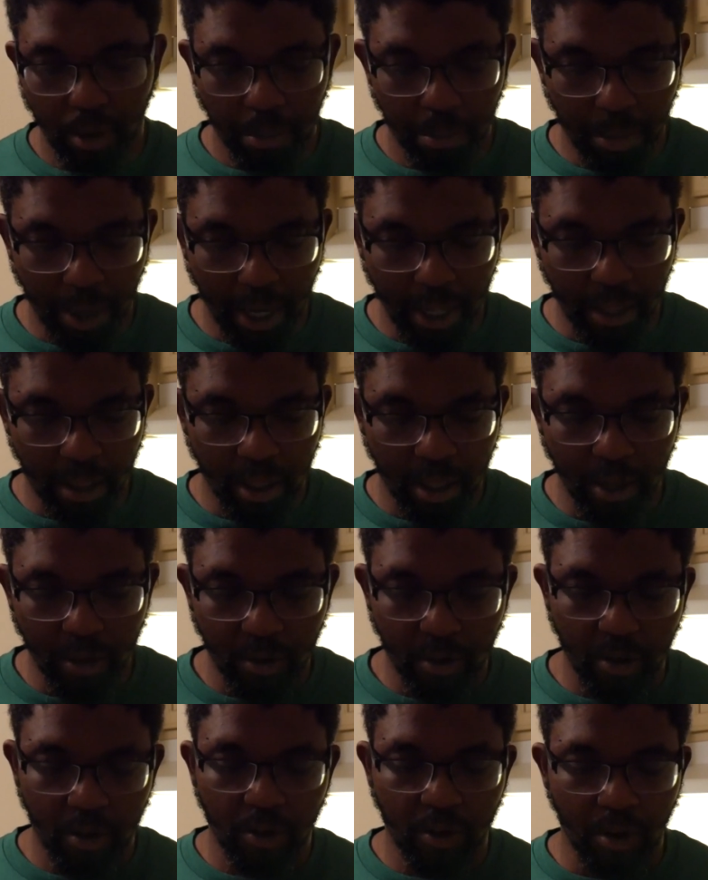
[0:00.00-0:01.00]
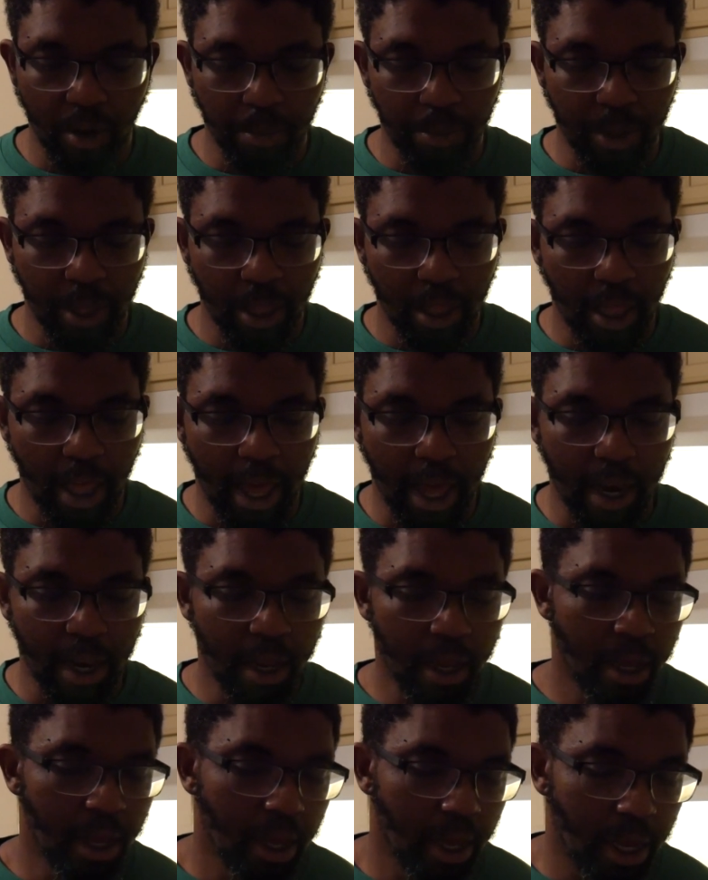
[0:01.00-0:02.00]
But this is something that
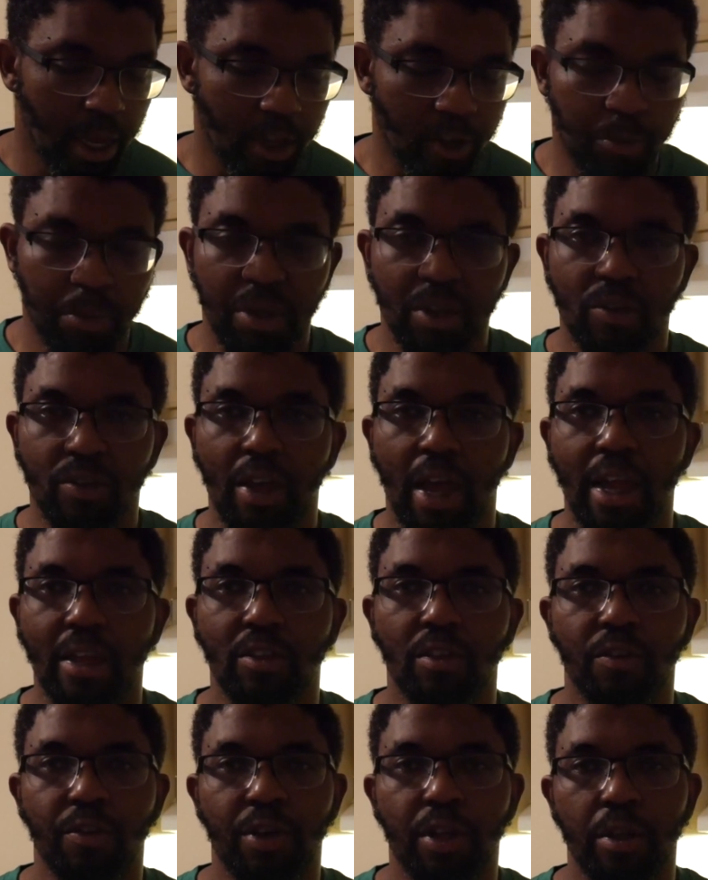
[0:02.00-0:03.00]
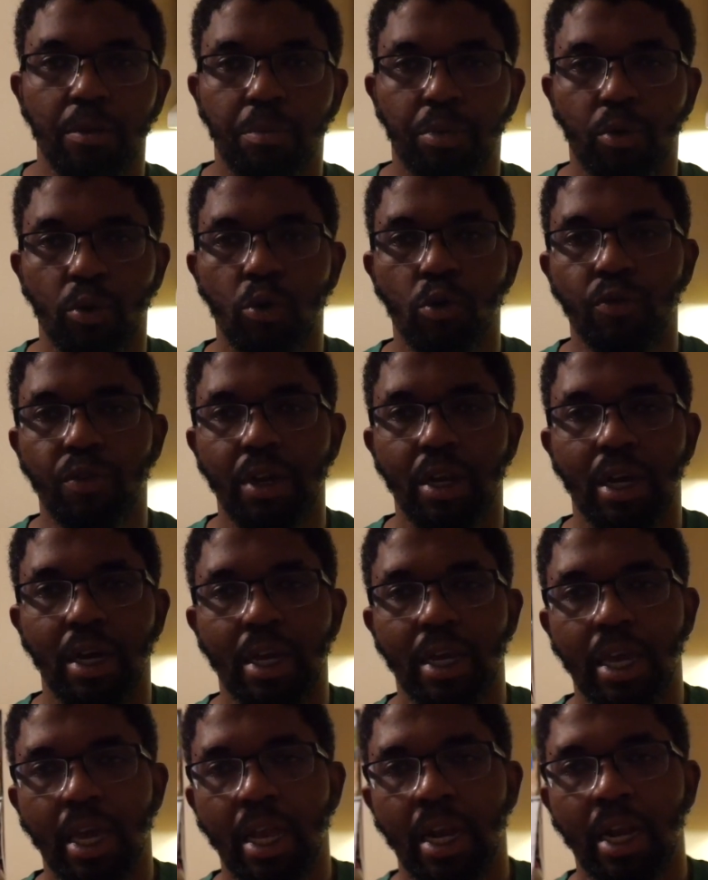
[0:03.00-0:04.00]
has been scientifically proven
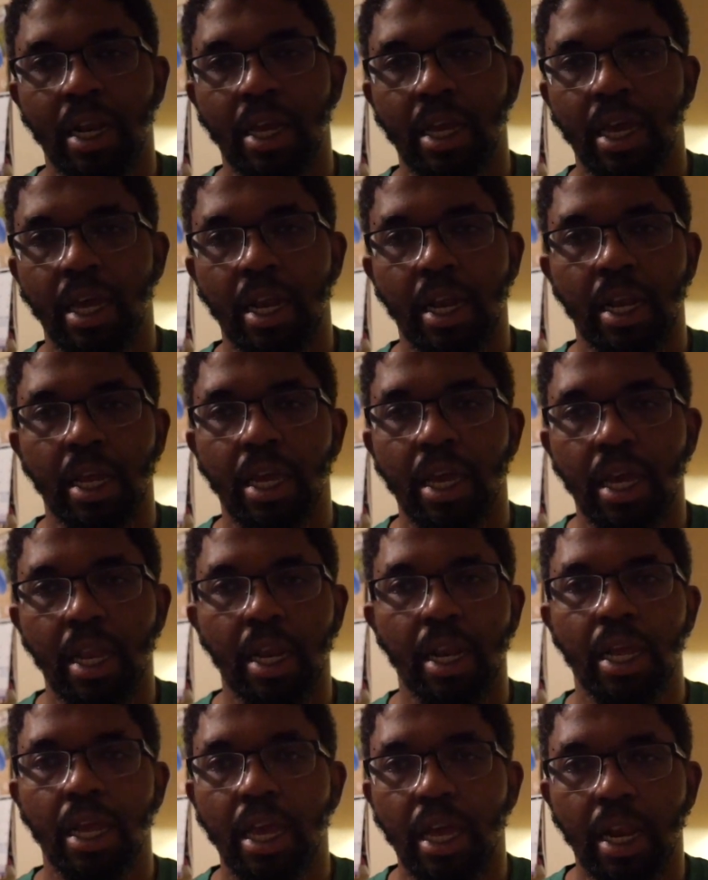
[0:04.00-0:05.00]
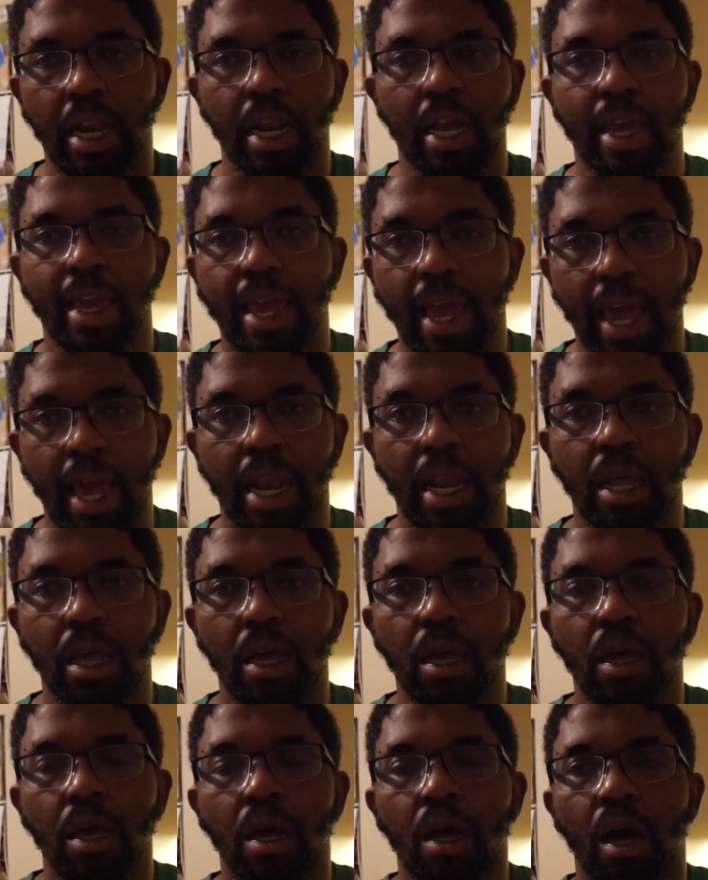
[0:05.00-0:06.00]
again and again and again and again and again,
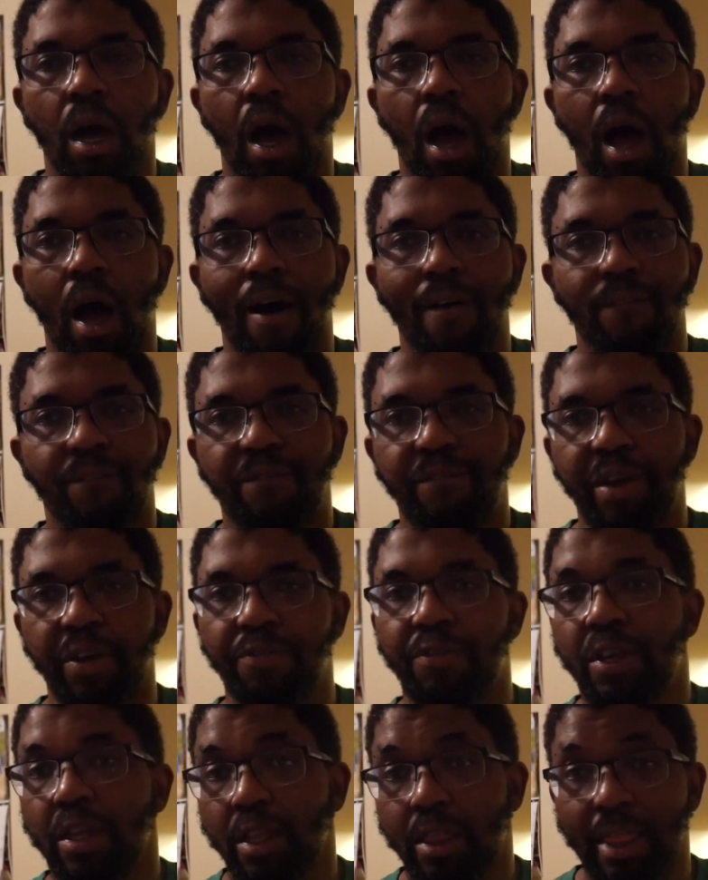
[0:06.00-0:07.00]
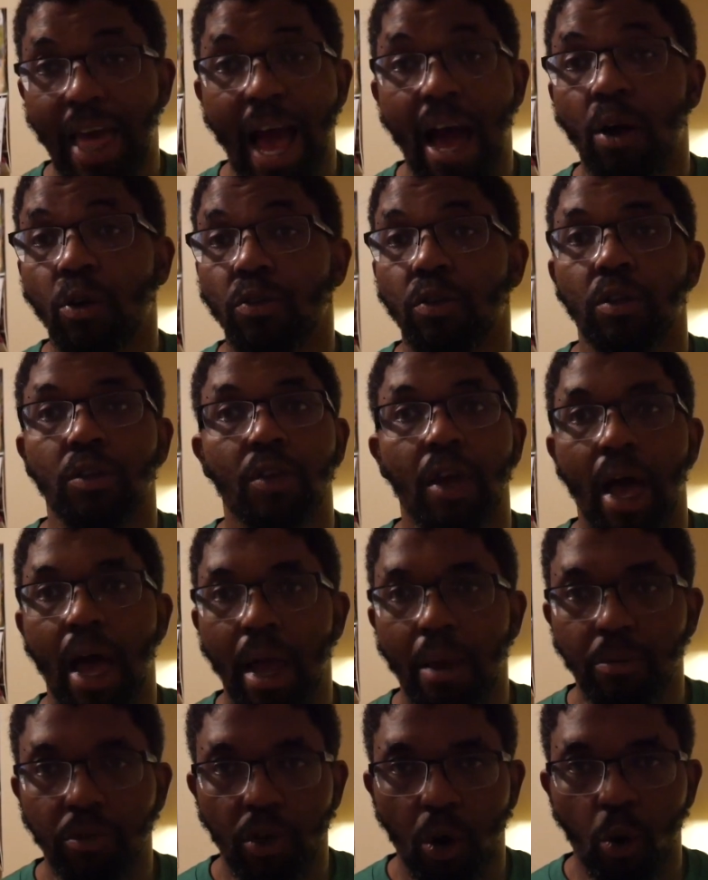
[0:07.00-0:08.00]
50,000
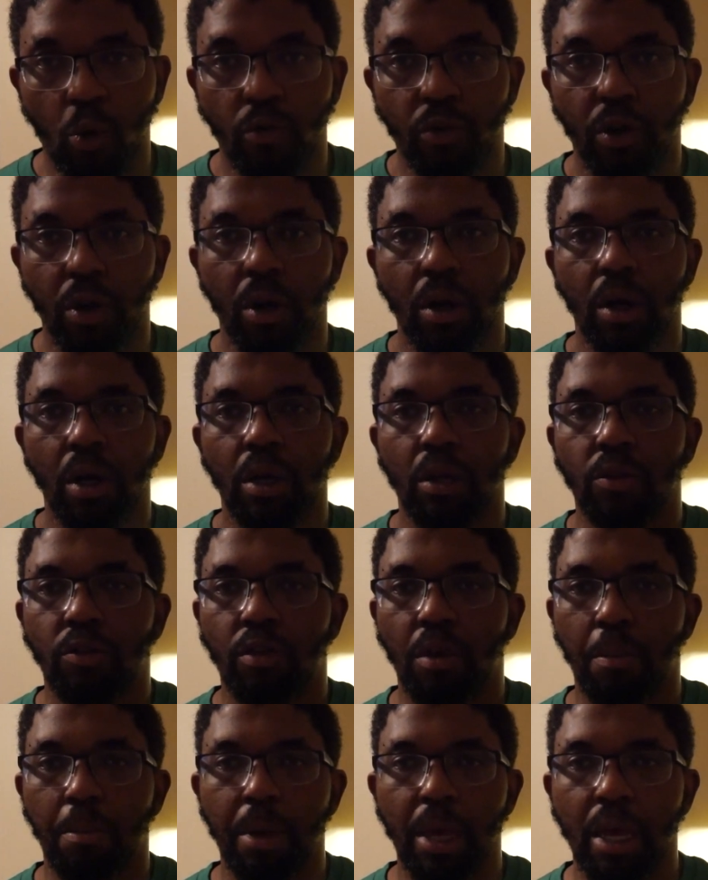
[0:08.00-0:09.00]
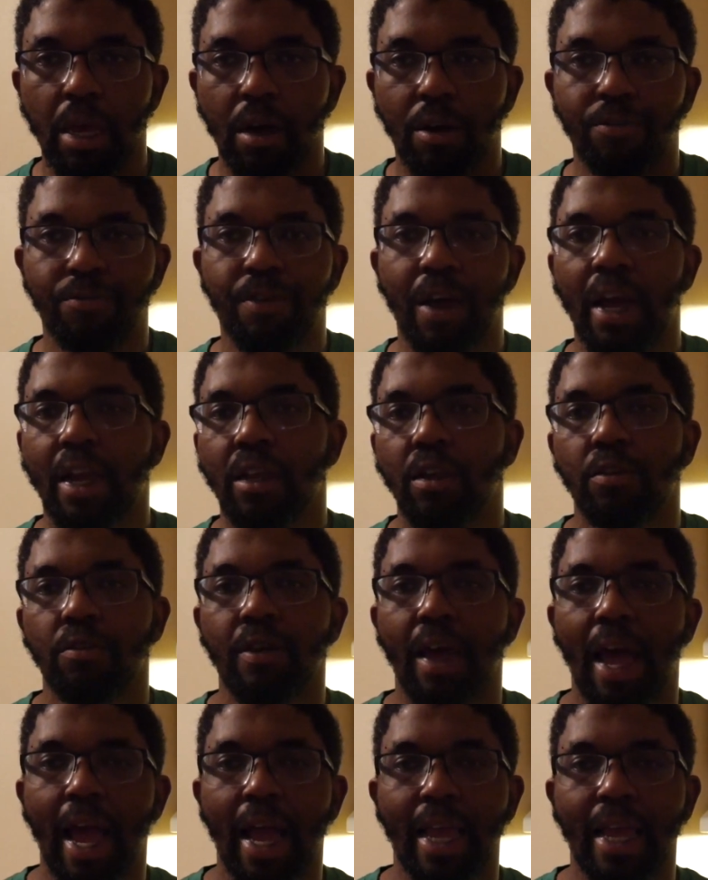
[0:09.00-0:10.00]
times over, to be
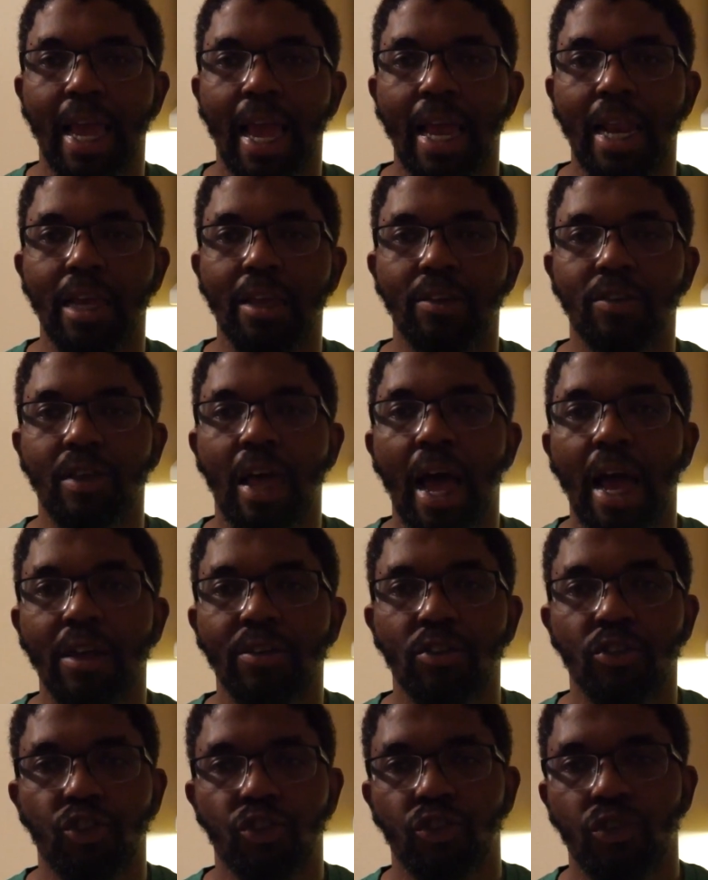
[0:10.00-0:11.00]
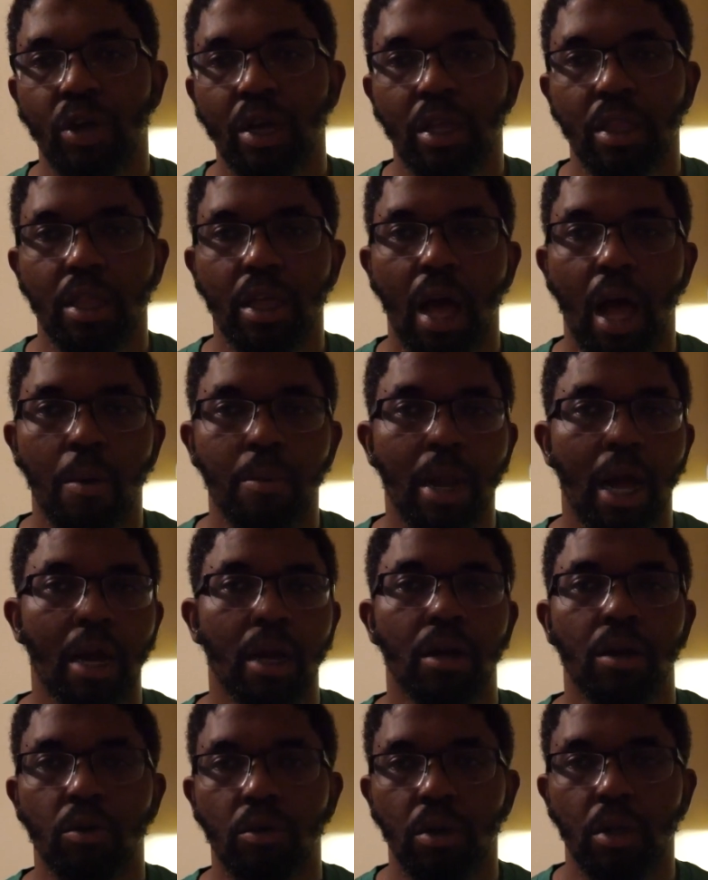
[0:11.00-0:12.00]
effective at gaining size and strength. I'm not
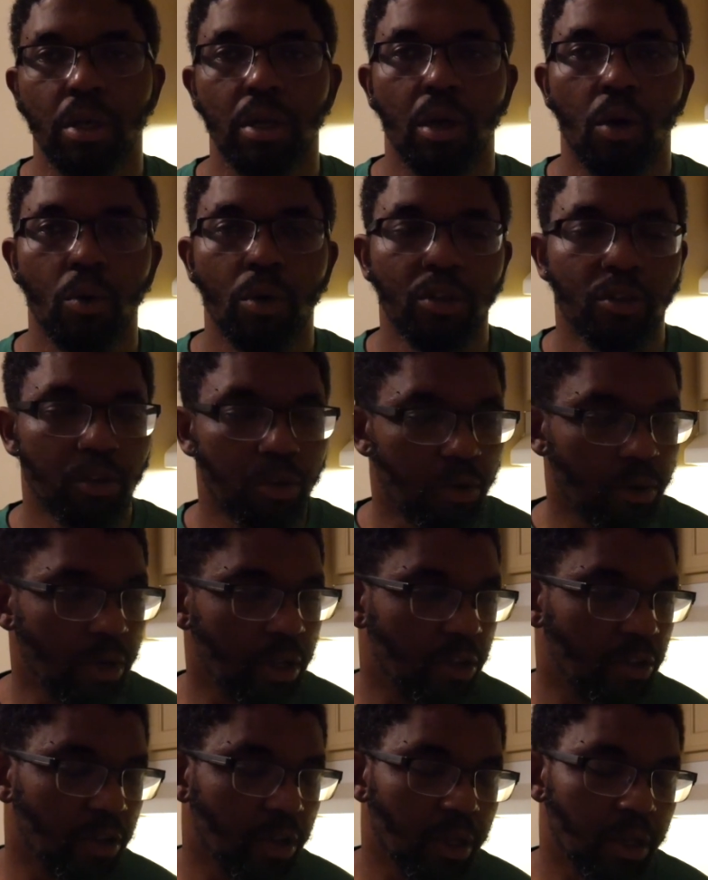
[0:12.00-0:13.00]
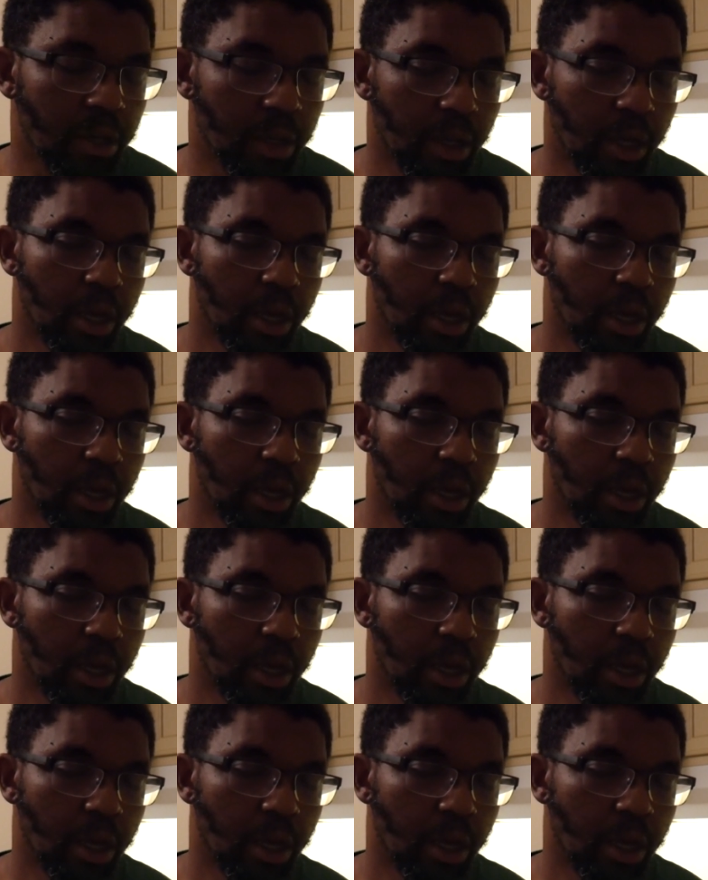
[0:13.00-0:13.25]
going to really go into creatine.